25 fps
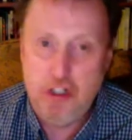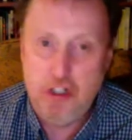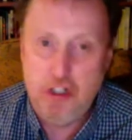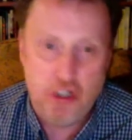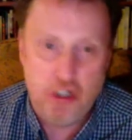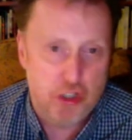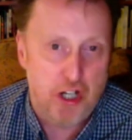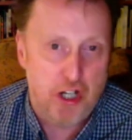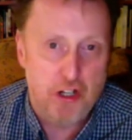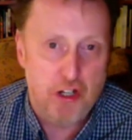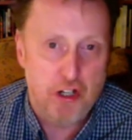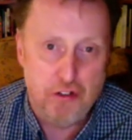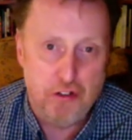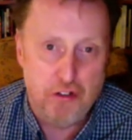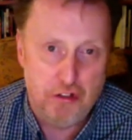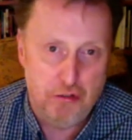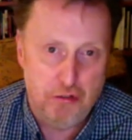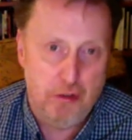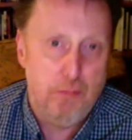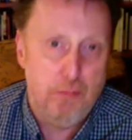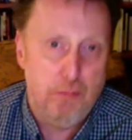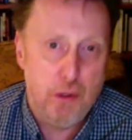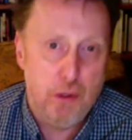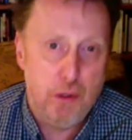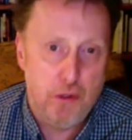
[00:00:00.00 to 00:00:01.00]
trials and the
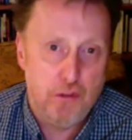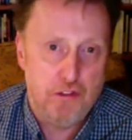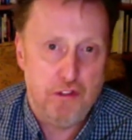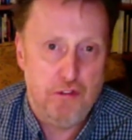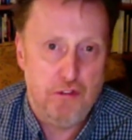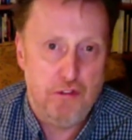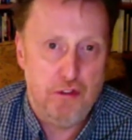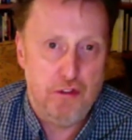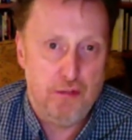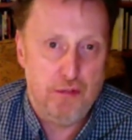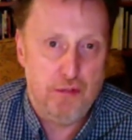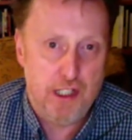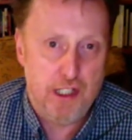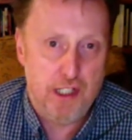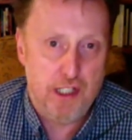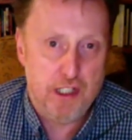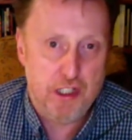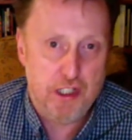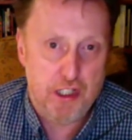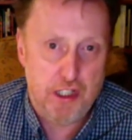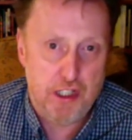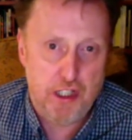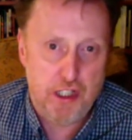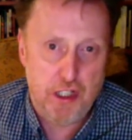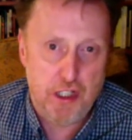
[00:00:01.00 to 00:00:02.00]
reports of the
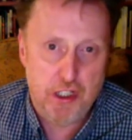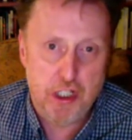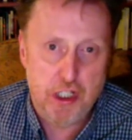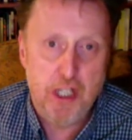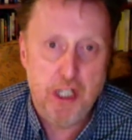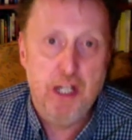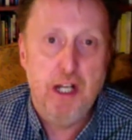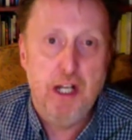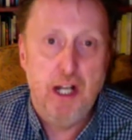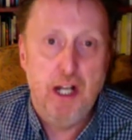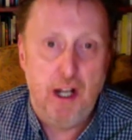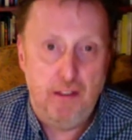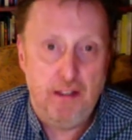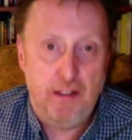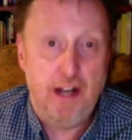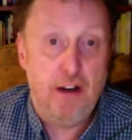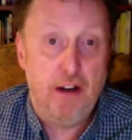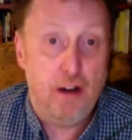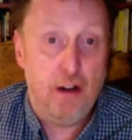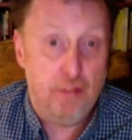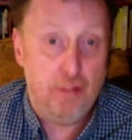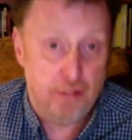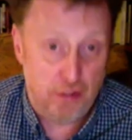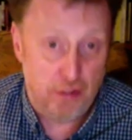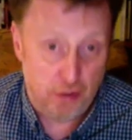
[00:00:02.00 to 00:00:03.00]
research. And they're
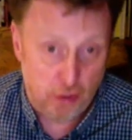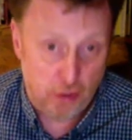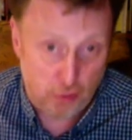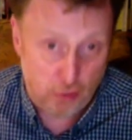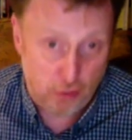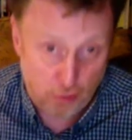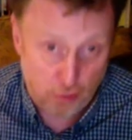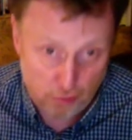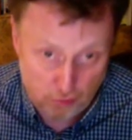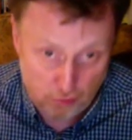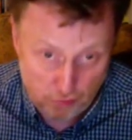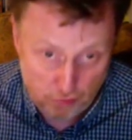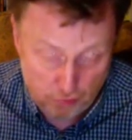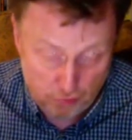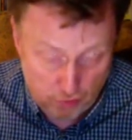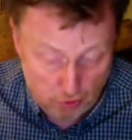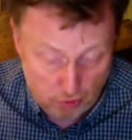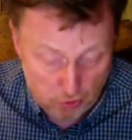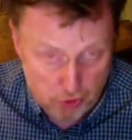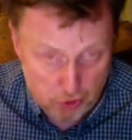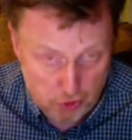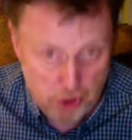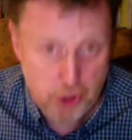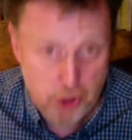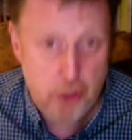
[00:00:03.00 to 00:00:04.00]
often
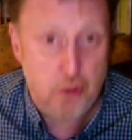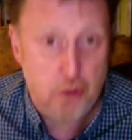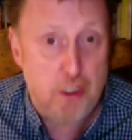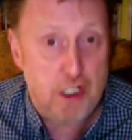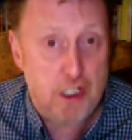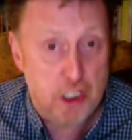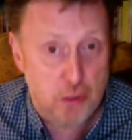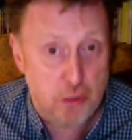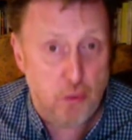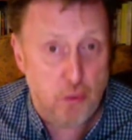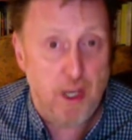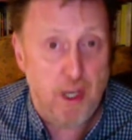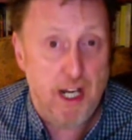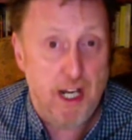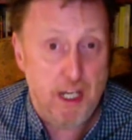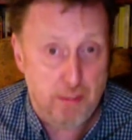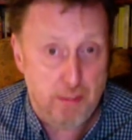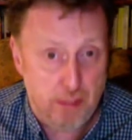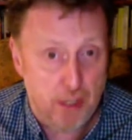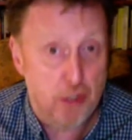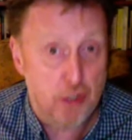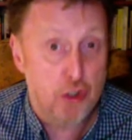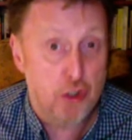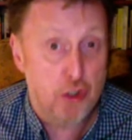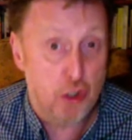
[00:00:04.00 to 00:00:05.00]
unduly swayed by
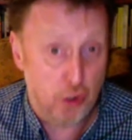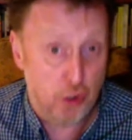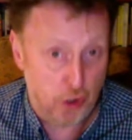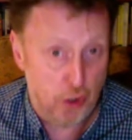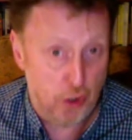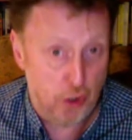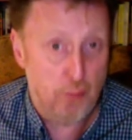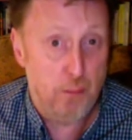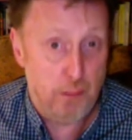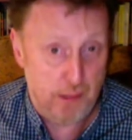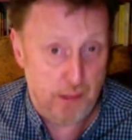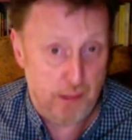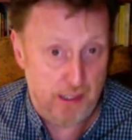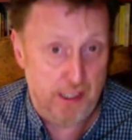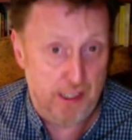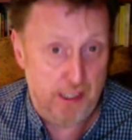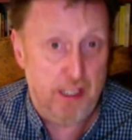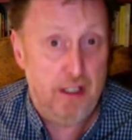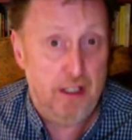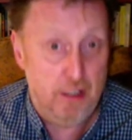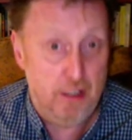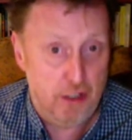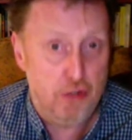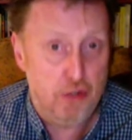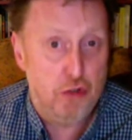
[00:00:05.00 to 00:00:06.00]
drug company
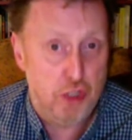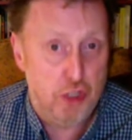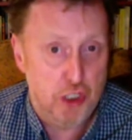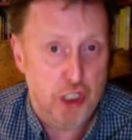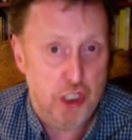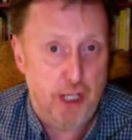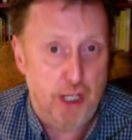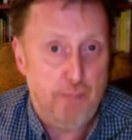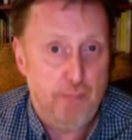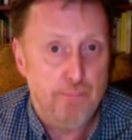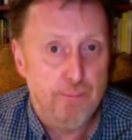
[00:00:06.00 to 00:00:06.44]
literature.